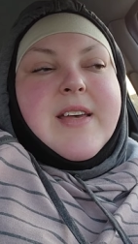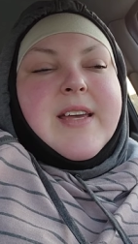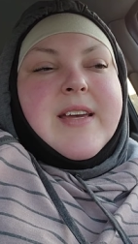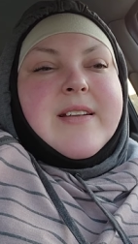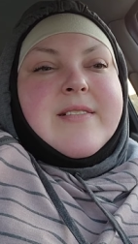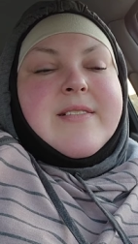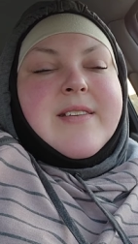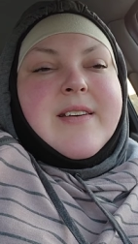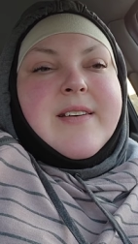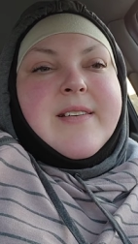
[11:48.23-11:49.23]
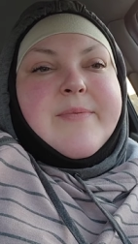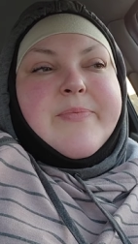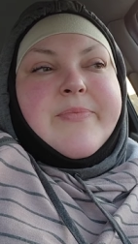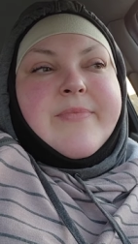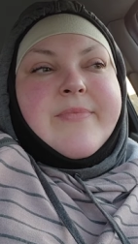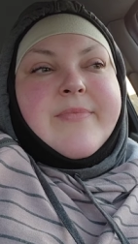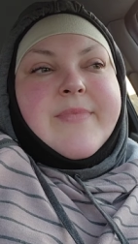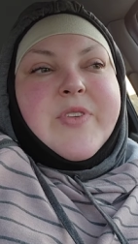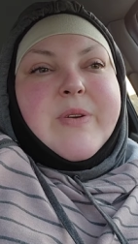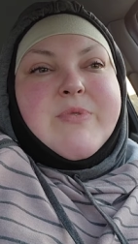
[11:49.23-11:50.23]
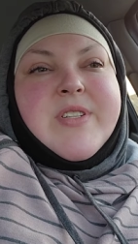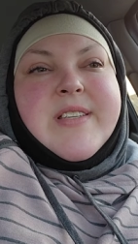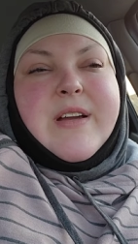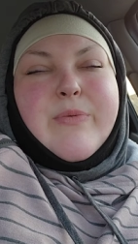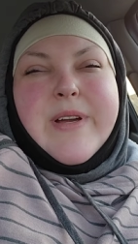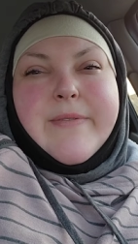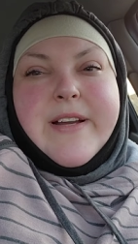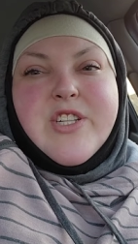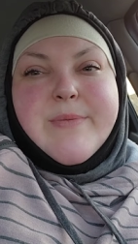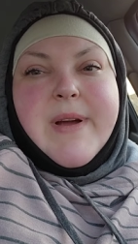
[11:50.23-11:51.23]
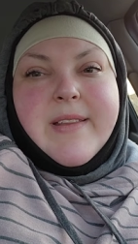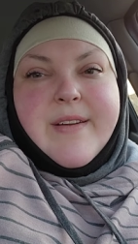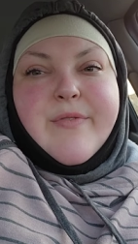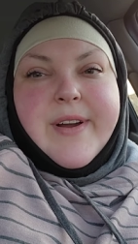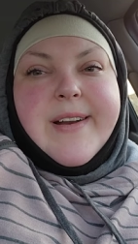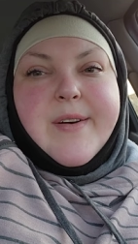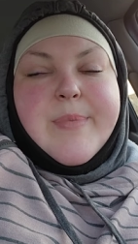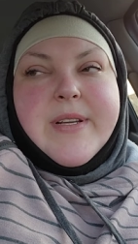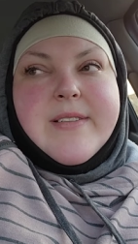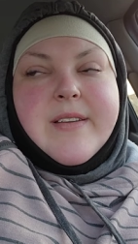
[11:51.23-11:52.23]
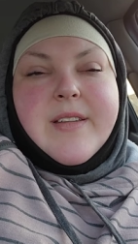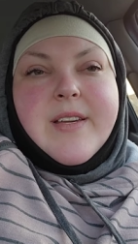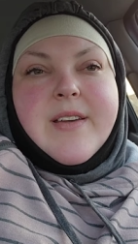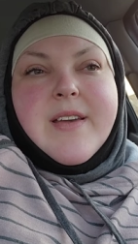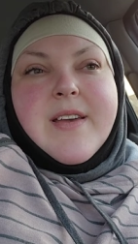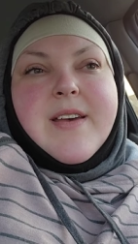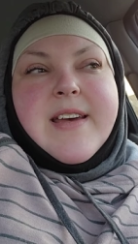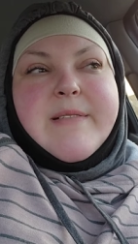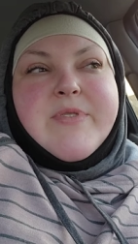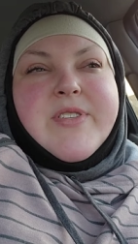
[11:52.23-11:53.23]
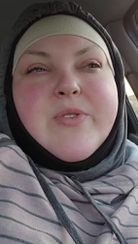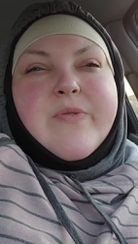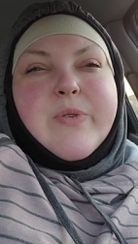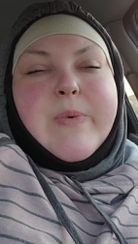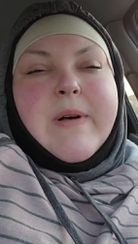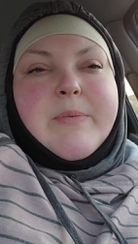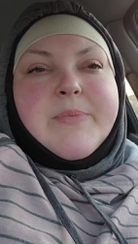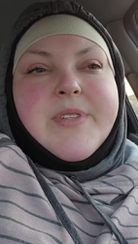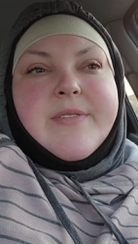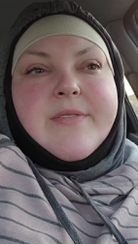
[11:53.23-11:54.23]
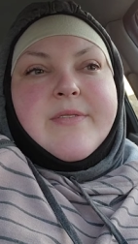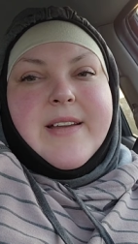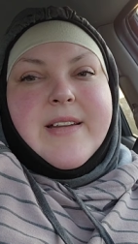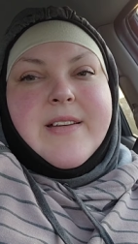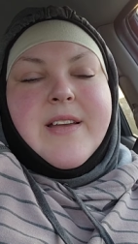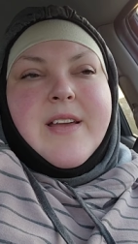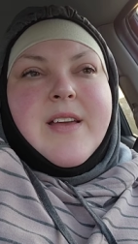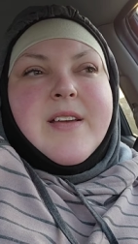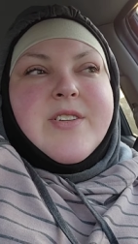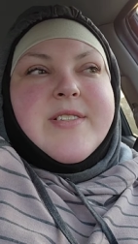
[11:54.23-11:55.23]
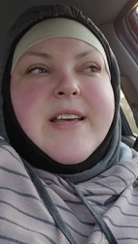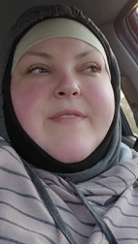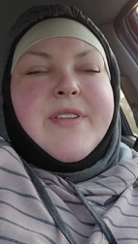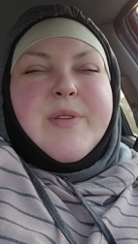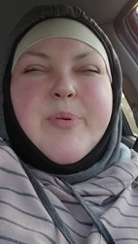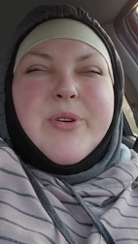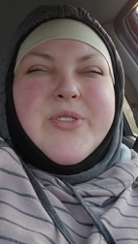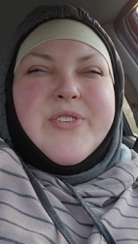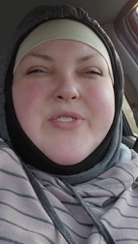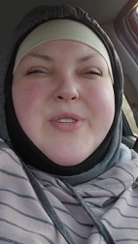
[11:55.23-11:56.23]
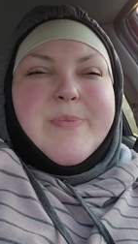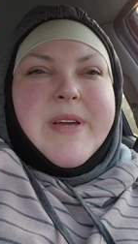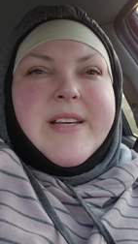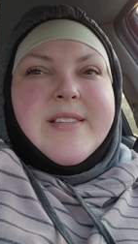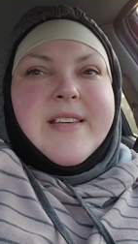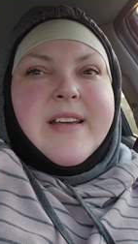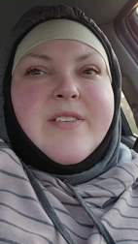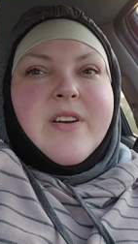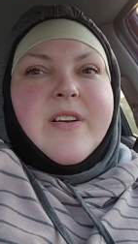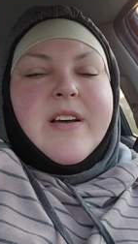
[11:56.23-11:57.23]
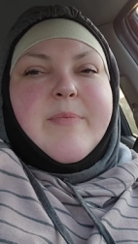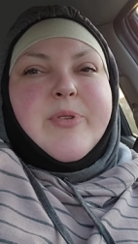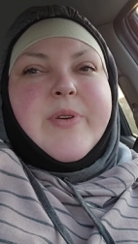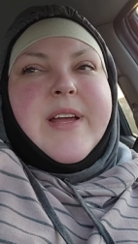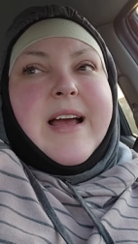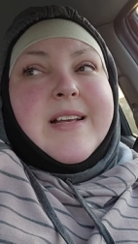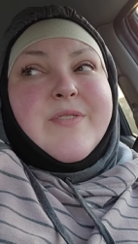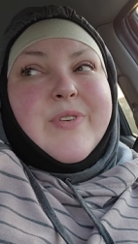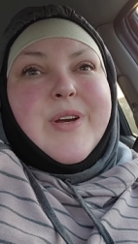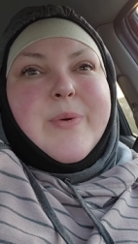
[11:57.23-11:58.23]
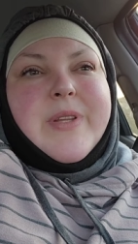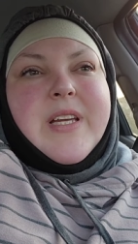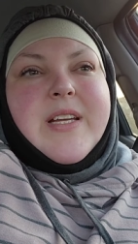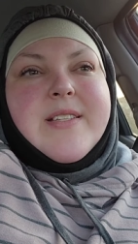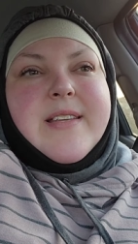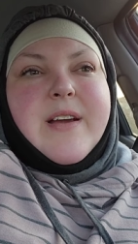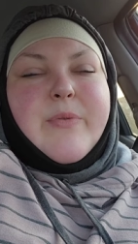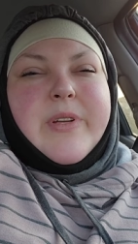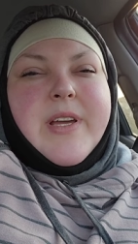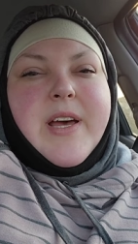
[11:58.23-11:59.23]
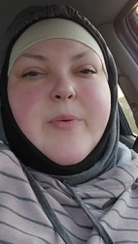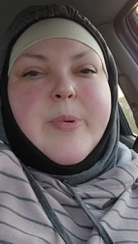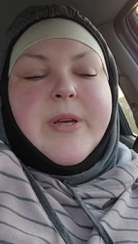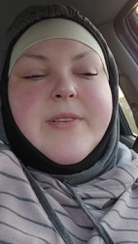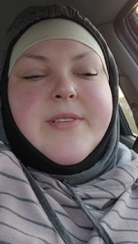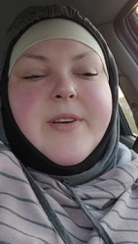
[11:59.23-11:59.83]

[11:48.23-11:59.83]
And um, so I'm just like rearranging my life right now, basically. And I'm just overwhelmed and just having the personal space, like not uploading as frequently is like really helping.